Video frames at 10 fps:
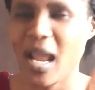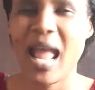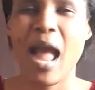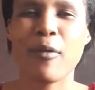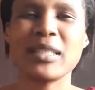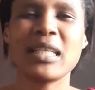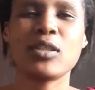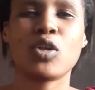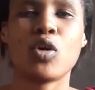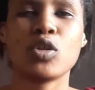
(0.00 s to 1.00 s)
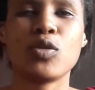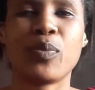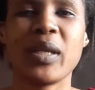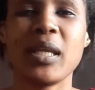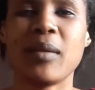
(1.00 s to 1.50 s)
I wanted to go to
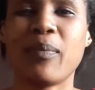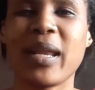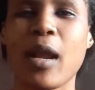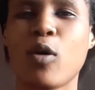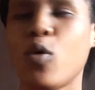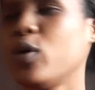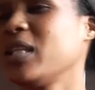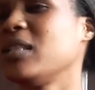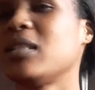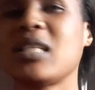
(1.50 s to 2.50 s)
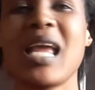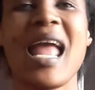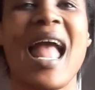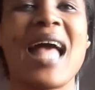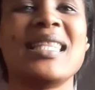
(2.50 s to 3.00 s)
pee, but I couldn't.
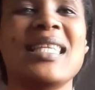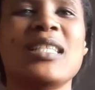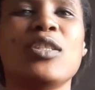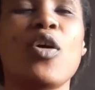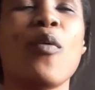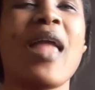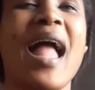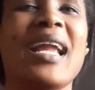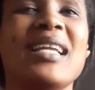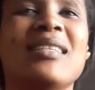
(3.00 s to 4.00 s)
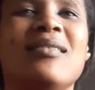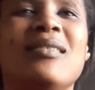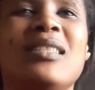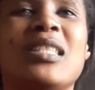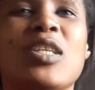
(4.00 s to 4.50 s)
And there's no way I can
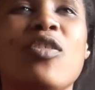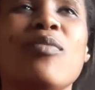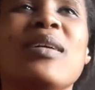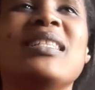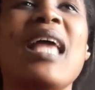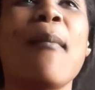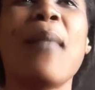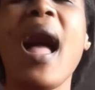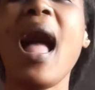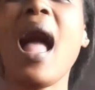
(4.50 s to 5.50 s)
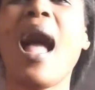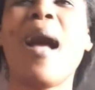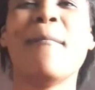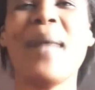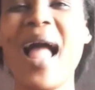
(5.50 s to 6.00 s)
scream and say, Ma,
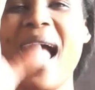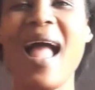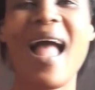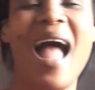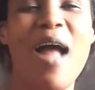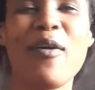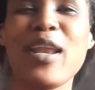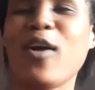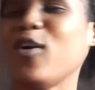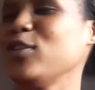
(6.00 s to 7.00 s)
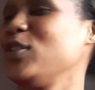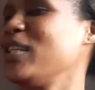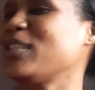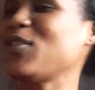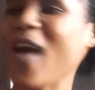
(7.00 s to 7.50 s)
I want to go to
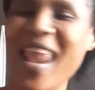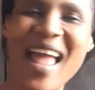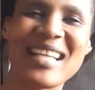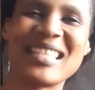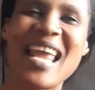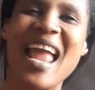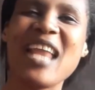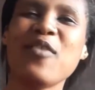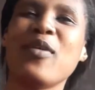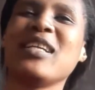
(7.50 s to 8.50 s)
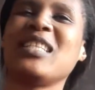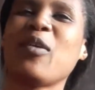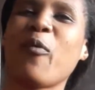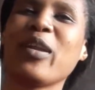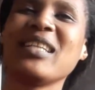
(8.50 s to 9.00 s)
the toilet. Anyway, she
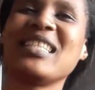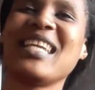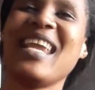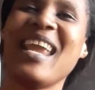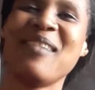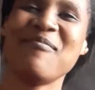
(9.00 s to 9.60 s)
wouldn't hear me.